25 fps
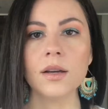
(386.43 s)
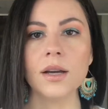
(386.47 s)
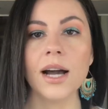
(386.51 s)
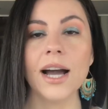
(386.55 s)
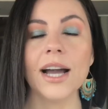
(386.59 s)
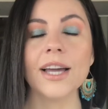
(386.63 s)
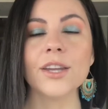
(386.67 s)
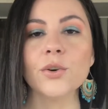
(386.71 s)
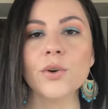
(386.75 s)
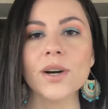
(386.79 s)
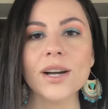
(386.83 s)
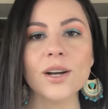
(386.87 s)

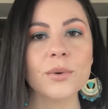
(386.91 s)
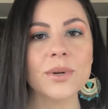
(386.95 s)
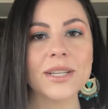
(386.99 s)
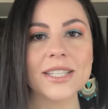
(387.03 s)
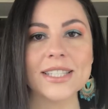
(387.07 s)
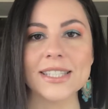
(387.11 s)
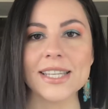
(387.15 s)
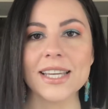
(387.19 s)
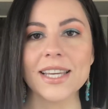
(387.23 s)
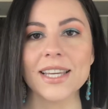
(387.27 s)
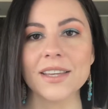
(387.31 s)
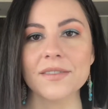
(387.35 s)
I know I
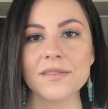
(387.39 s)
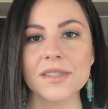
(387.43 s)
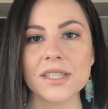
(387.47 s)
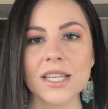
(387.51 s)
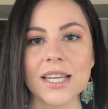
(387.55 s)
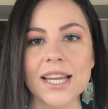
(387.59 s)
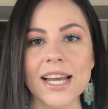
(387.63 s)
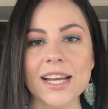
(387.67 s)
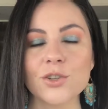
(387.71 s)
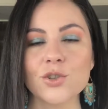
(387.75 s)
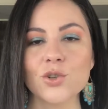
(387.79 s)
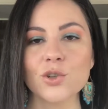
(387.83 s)
always say it gives a
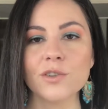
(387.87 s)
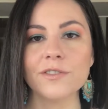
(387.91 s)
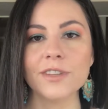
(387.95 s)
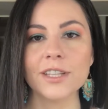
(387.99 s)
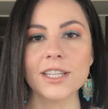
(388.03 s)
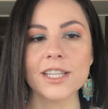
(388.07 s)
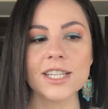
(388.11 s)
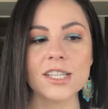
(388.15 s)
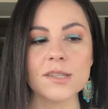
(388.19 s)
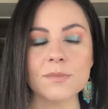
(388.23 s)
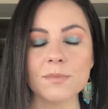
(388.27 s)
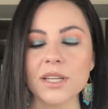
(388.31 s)
natural
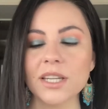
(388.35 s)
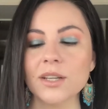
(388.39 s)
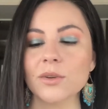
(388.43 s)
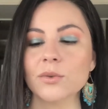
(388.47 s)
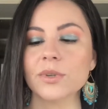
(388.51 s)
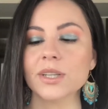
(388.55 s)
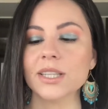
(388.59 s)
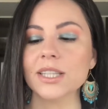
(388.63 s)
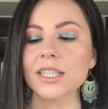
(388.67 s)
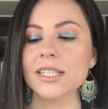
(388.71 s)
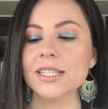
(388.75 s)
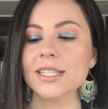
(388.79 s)
finish, but it
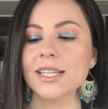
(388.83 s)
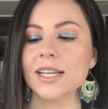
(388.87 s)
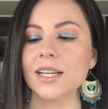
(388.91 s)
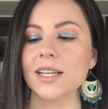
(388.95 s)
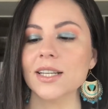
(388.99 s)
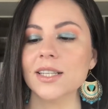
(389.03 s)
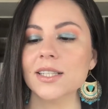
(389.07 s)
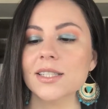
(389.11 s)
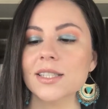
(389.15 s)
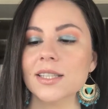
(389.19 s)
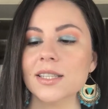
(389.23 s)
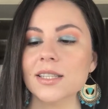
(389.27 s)
really
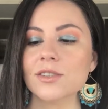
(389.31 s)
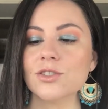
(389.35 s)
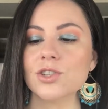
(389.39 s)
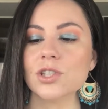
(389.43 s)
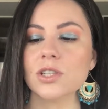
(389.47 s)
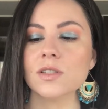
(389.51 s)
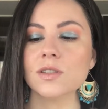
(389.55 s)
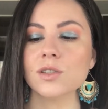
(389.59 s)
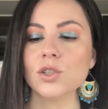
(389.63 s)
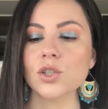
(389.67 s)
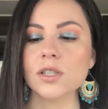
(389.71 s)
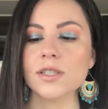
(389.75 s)
does. It
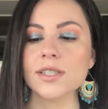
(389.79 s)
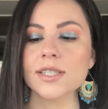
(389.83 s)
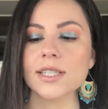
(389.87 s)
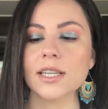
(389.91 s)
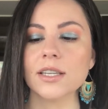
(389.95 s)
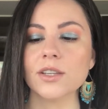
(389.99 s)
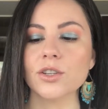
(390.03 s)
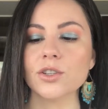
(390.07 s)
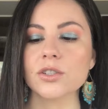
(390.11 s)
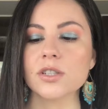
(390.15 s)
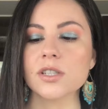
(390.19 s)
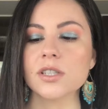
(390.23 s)
just looks
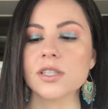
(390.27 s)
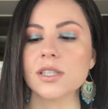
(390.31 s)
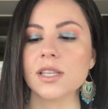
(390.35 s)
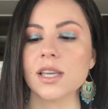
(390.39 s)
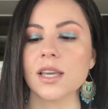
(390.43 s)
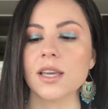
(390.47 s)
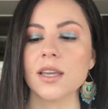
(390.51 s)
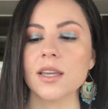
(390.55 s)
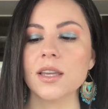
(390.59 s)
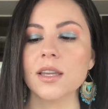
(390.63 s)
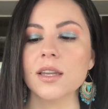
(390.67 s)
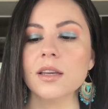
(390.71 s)
like your
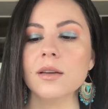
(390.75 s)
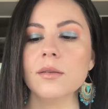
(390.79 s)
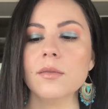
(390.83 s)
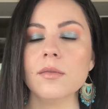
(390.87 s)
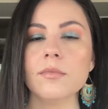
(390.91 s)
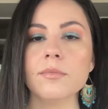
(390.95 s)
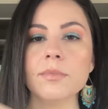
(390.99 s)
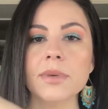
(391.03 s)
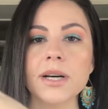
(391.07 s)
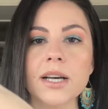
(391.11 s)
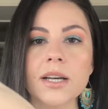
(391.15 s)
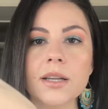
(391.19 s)
skin,
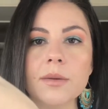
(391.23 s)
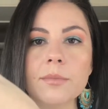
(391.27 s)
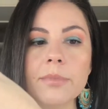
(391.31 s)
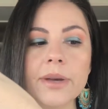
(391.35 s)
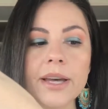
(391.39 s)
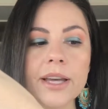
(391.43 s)
but